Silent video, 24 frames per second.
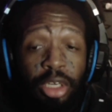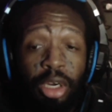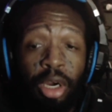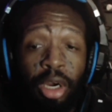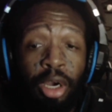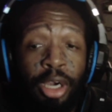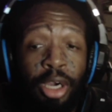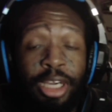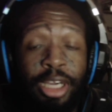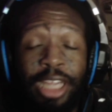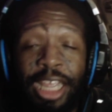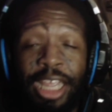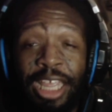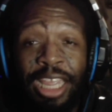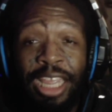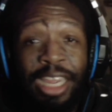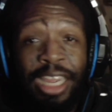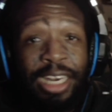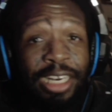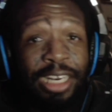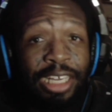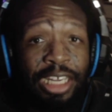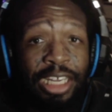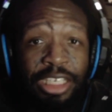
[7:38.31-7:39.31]

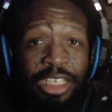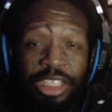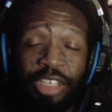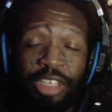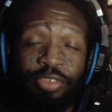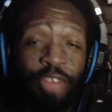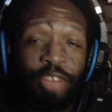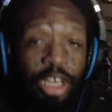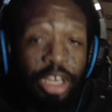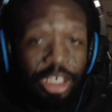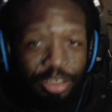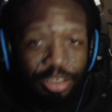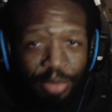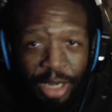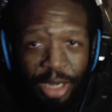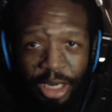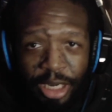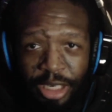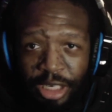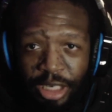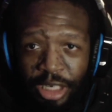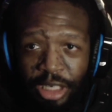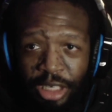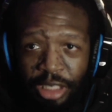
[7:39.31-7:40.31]
Arcane, Legend of Vox
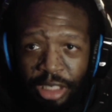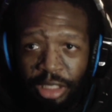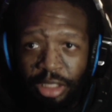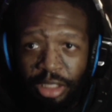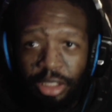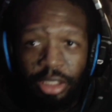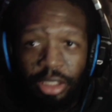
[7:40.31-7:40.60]
Machina.